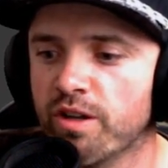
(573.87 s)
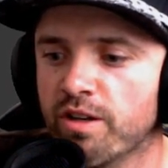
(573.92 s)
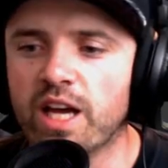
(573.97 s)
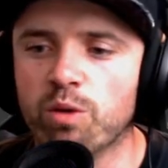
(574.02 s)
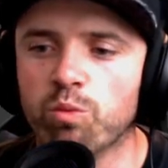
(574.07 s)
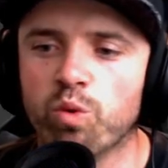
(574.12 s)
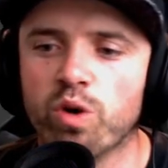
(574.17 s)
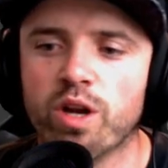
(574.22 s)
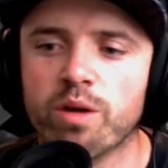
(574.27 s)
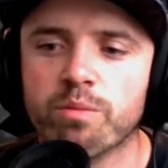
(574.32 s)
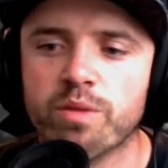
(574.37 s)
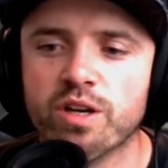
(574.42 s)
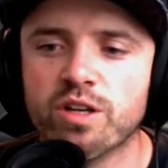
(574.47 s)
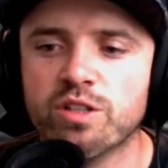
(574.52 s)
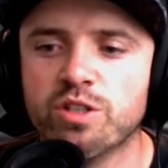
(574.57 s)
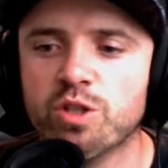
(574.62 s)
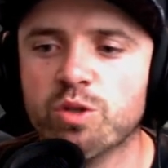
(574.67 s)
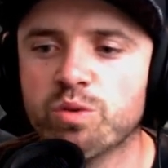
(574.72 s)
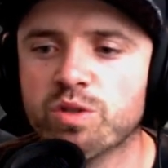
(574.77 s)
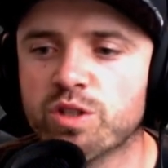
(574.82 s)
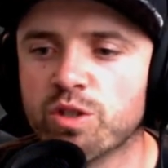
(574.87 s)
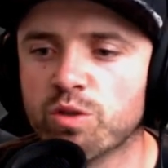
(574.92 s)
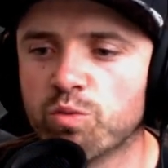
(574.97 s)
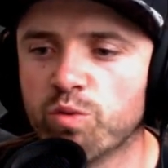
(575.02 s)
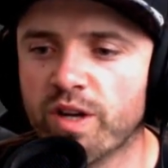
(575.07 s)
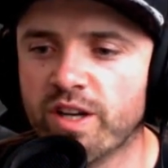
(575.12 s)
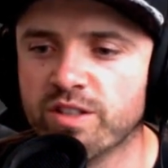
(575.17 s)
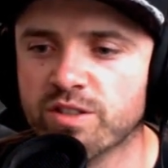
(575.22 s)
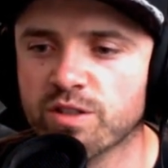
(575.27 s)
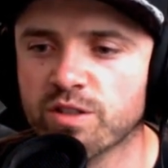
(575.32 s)
What I'm gonna do with the
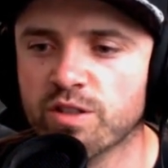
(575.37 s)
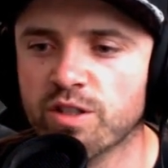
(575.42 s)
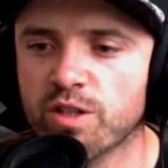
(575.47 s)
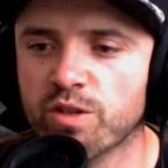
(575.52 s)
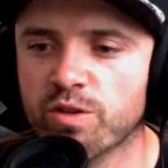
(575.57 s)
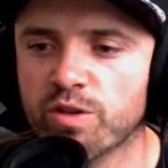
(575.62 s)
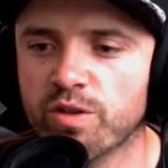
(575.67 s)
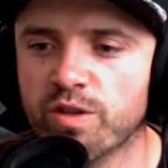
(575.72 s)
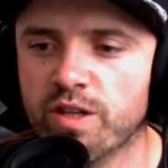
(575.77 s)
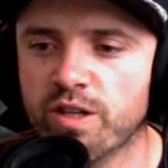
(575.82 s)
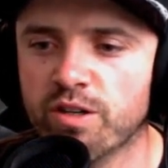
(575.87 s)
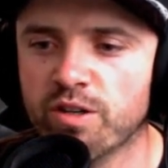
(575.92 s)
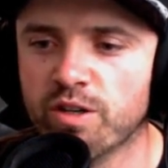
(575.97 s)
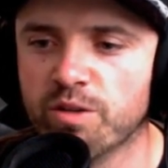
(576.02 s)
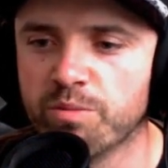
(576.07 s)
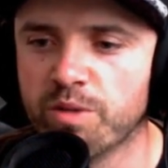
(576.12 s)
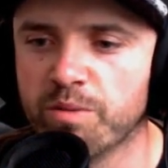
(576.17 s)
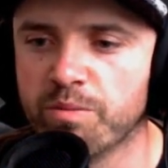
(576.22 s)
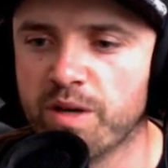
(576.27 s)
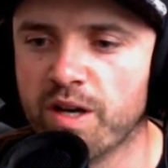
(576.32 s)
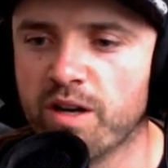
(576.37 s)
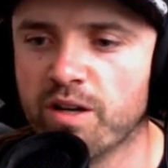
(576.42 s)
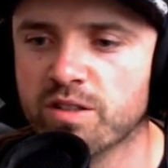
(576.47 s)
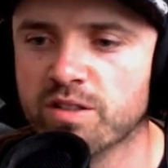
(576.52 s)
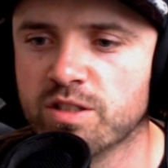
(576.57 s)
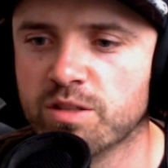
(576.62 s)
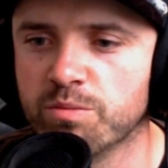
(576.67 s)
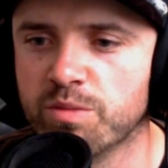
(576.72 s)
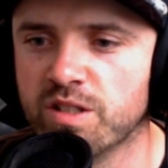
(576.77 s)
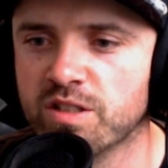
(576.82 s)
Razer logo here on my mouse,
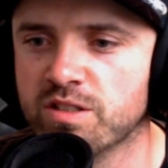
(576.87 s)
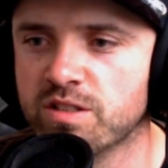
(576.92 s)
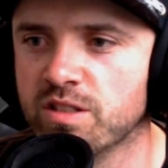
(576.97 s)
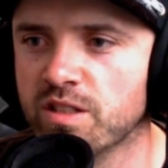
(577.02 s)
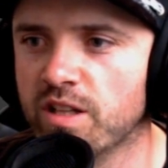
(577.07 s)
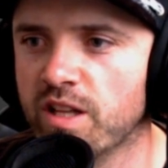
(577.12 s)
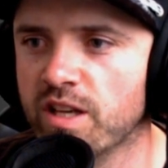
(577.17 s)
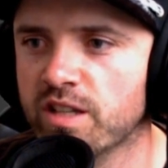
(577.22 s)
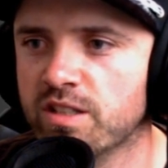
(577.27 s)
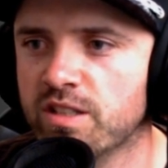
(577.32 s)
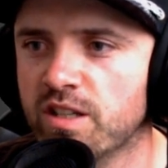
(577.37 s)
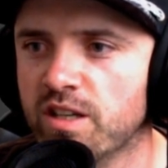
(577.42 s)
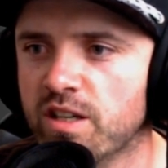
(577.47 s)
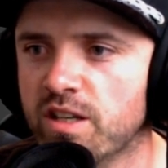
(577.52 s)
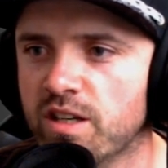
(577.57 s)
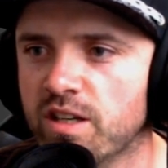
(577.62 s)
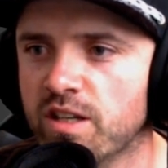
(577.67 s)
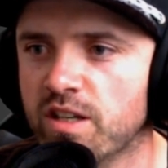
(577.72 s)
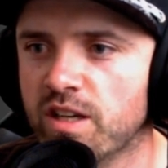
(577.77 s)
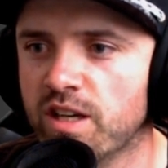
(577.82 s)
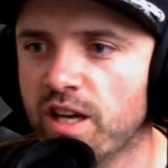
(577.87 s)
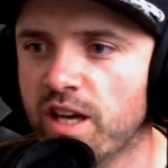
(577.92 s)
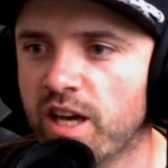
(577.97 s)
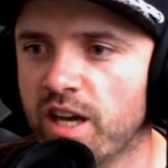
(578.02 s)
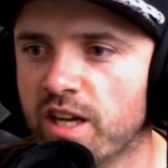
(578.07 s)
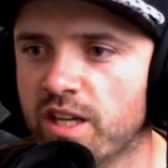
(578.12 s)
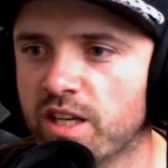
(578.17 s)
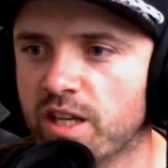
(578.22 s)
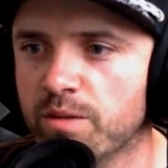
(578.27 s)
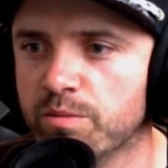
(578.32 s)
I'm gonna select it
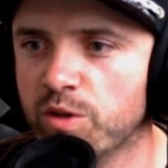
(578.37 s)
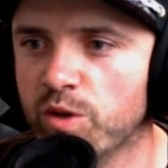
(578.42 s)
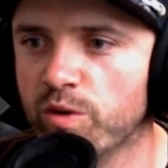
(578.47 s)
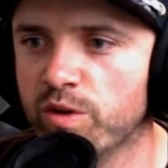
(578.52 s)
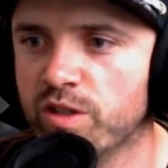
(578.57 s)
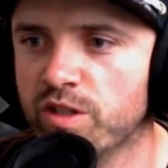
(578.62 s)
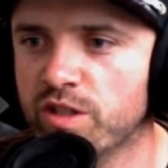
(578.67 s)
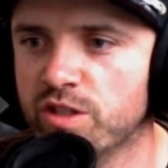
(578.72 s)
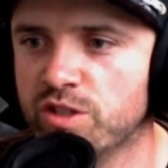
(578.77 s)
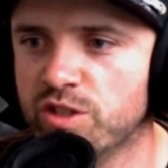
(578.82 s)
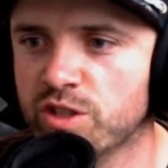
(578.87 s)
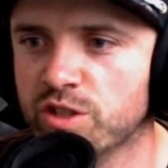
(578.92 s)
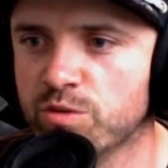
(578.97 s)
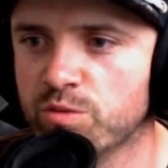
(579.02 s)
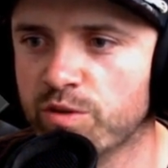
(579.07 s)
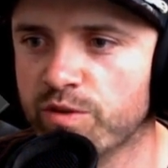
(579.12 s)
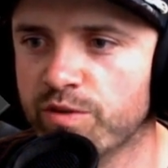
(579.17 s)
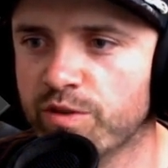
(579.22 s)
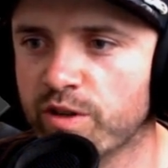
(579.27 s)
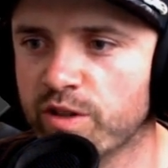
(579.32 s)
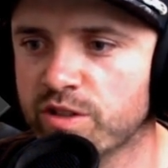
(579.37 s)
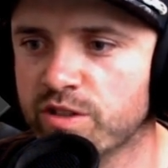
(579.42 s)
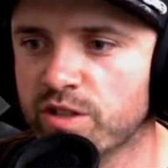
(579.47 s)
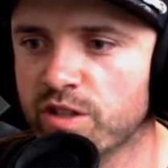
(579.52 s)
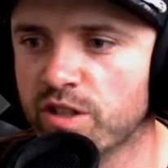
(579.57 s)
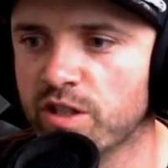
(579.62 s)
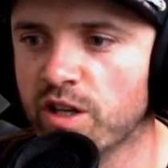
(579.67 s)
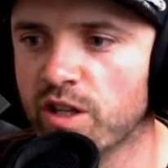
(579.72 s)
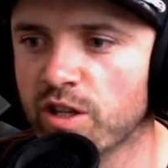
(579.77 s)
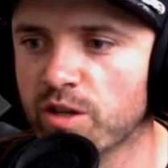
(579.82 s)
and I'm going to just reverse the
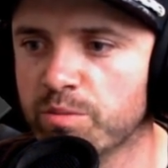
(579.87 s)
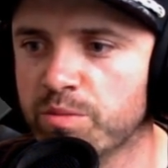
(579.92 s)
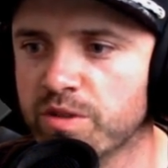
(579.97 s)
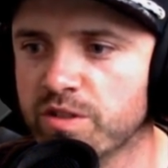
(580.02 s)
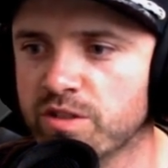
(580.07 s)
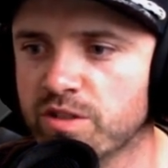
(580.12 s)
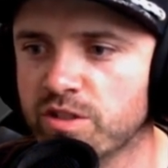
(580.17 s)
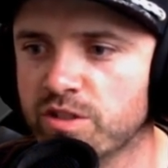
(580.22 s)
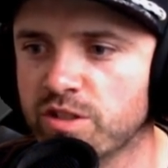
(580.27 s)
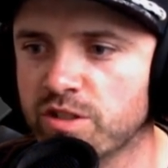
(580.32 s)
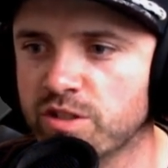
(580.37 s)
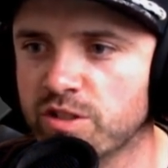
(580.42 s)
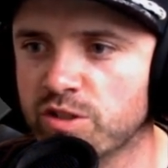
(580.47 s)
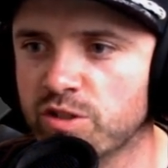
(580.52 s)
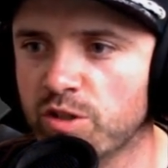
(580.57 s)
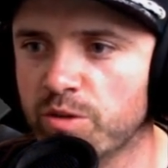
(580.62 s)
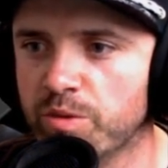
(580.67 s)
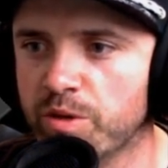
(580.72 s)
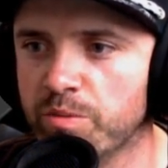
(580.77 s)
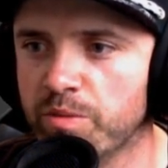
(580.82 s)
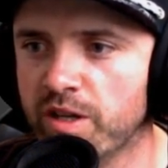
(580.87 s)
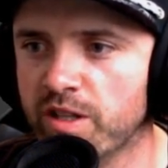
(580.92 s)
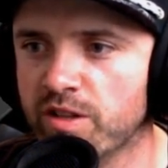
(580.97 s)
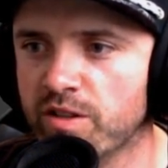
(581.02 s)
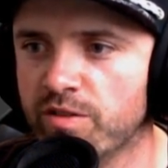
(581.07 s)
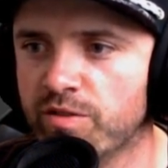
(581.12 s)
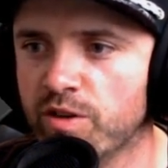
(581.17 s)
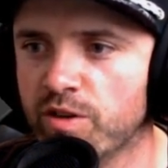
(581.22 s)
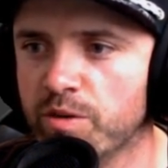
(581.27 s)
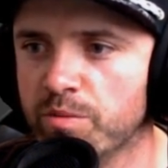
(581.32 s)
color position. So I'm gonna make the
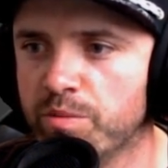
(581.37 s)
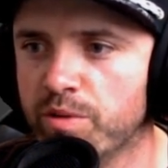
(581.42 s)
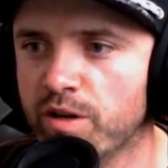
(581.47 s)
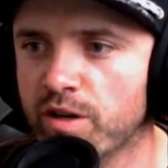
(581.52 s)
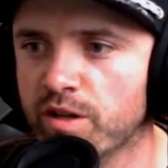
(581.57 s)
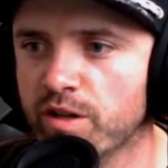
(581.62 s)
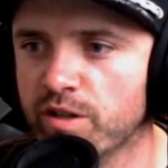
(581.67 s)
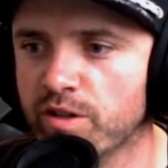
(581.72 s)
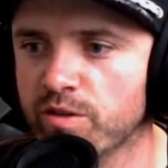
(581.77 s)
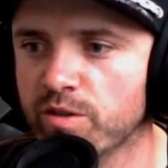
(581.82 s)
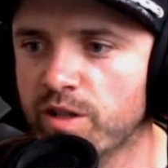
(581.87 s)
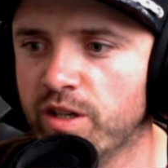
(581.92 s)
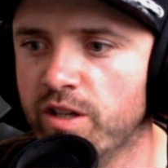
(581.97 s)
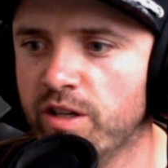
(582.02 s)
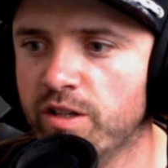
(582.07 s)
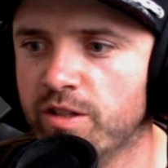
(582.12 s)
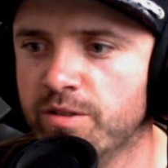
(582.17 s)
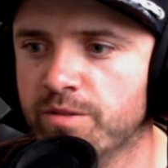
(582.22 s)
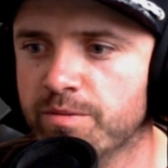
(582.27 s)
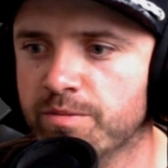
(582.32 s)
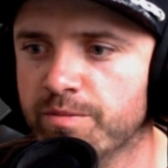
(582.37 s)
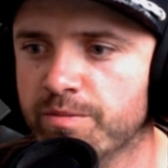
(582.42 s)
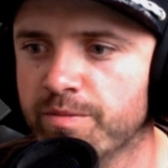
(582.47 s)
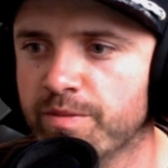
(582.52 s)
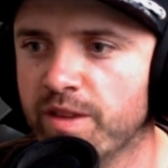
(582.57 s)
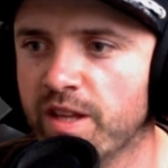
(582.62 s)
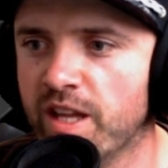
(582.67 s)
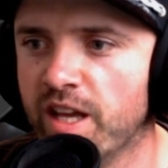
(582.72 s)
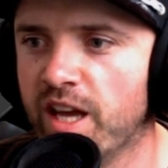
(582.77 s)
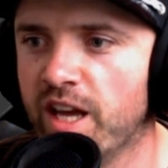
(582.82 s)
front part green
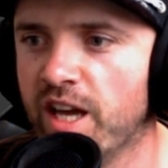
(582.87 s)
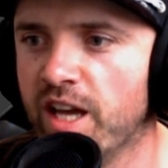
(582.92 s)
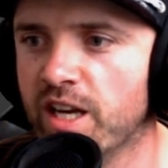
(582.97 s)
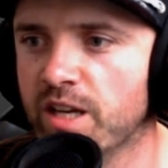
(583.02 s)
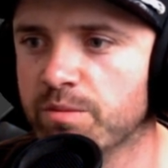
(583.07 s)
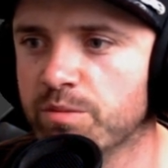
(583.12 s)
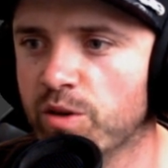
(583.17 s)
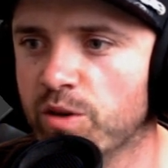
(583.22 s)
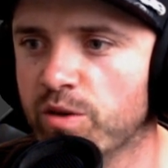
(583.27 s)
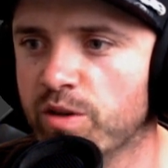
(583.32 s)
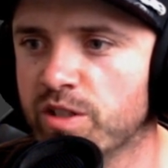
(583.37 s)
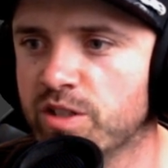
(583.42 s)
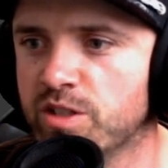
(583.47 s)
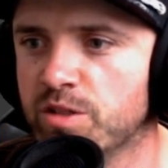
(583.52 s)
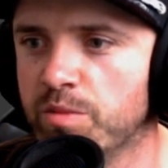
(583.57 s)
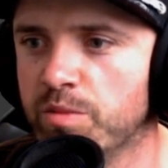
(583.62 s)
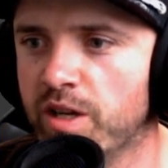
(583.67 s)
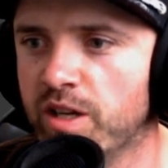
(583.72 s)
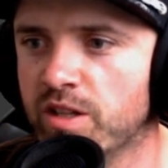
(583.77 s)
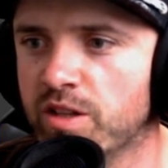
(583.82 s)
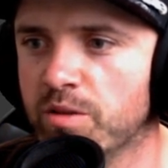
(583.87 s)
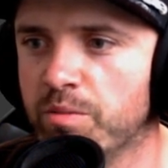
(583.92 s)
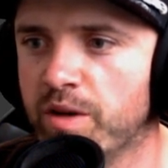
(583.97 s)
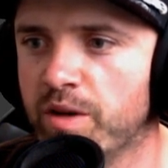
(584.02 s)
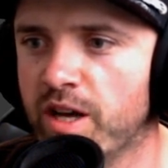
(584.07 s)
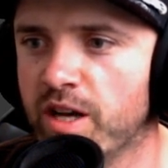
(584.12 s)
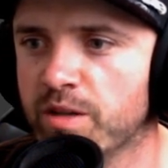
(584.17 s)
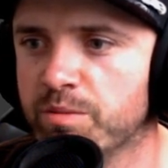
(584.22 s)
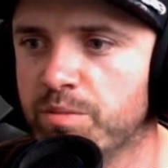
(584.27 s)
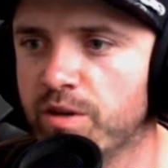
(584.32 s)
and I'm going to make the
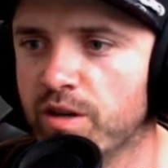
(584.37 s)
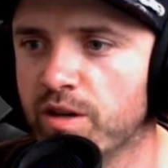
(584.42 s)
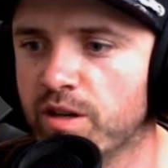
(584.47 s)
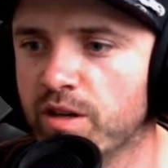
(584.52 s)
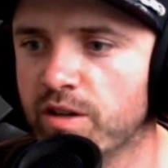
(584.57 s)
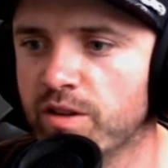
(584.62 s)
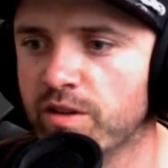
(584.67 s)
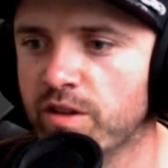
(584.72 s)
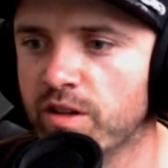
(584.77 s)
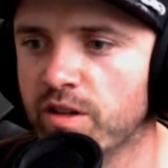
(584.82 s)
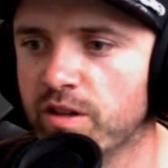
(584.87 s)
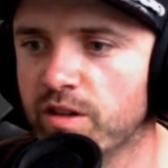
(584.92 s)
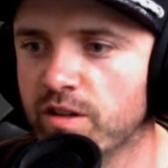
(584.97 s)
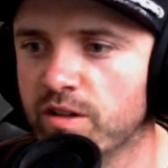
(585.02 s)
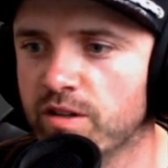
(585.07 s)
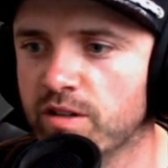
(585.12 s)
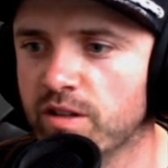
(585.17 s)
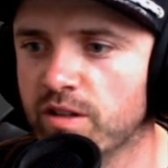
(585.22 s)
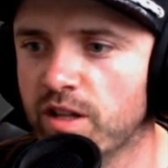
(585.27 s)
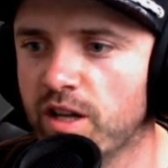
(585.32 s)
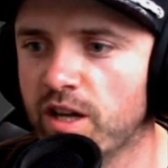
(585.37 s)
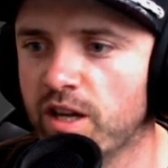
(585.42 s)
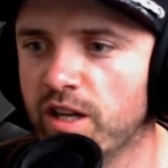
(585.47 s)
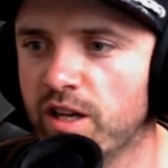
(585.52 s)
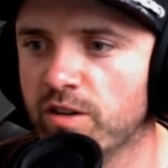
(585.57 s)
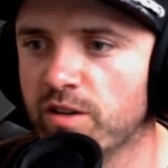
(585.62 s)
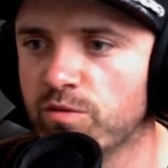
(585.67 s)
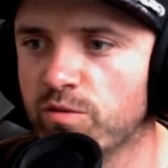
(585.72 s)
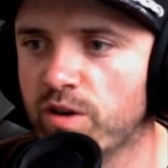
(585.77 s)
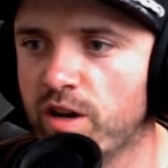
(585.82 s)
back part of the
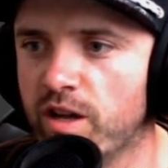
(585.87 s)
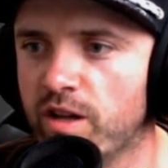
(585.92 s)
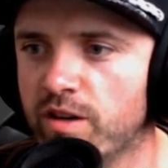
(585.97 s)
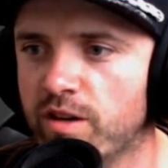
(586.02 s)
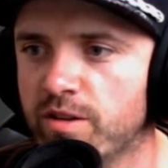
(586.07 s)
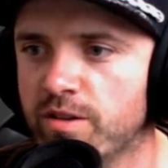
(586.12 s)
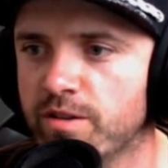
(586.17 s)
lighting red